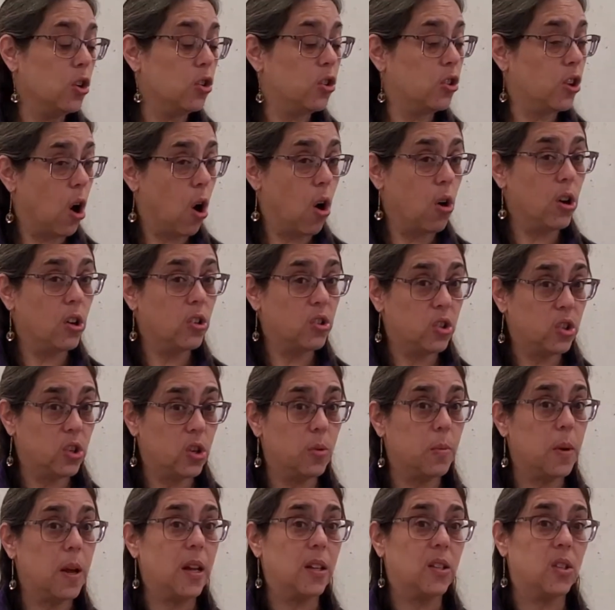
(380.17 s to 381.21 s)
Don't
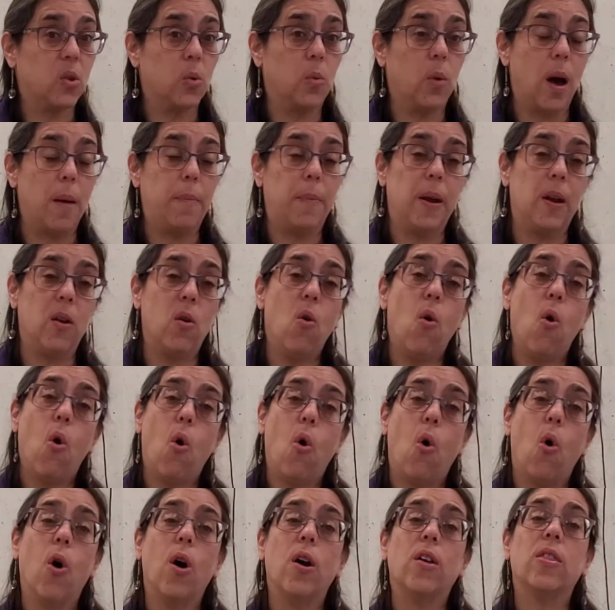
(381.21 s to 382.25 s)
assume it's the weapon
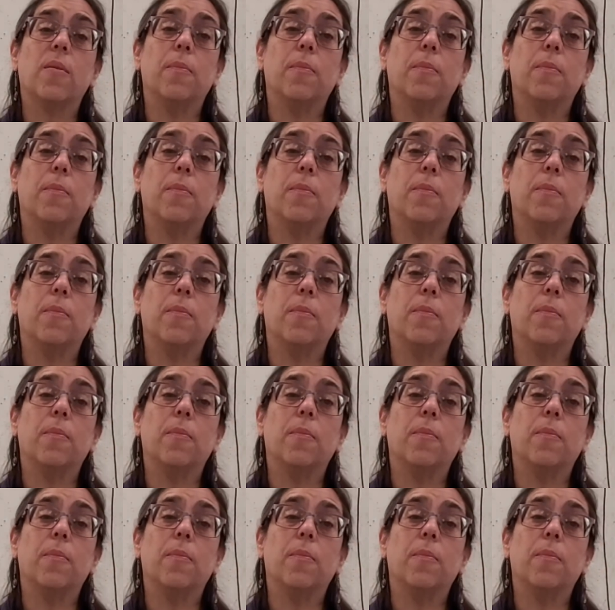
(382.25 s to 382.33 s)
or